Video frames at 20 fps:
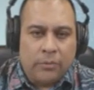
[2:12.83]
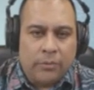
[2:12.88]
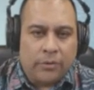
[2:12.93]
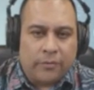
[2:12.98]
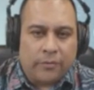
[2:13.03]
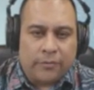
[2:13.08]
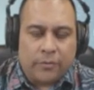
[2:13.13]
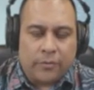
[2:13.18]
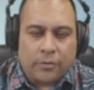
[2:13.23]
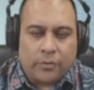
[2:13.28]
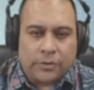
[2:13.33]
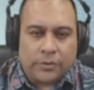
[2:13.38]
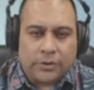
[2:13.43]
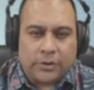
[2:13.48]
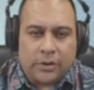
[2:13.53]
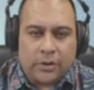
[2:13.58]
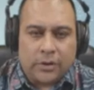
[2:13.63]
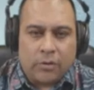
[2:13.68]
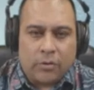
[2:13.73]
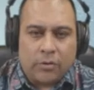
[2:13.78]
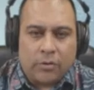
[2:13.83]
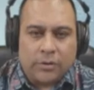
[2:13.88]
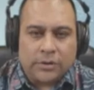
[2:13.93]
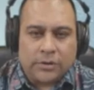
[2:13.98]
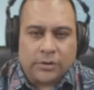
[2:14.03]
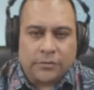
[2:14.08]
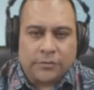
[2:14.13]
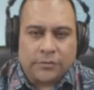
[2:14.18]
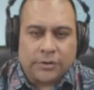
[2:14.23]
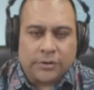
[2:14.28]
with, of course, the
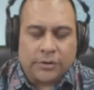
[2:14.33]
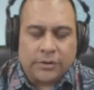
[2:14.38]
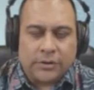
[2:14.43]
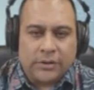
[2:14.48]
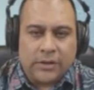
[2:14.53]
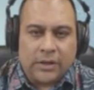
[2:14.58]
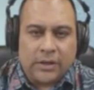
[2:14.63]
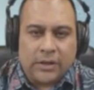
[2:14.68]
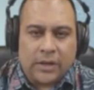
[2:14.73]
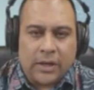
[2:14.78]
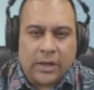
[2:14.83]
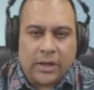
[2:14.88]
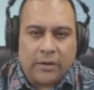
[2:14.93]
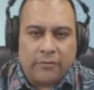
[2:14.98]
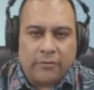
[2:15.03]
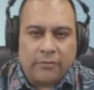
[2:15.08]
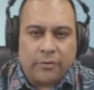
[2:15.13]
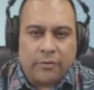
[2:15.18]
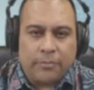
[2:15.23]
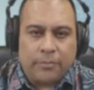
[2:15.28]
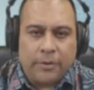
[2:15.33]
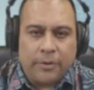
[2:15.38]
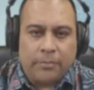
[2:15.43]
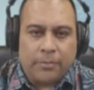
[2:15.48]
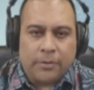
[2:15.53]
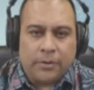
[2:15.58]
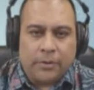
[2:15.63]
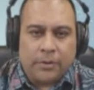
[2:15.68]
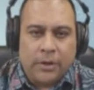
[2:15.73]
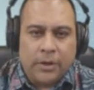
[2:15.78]
August 1st deadline for
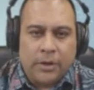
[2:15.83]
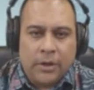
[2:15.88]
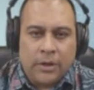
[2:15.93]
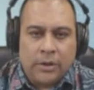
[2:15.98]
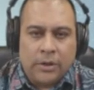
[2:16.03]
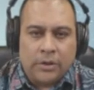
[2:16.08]
people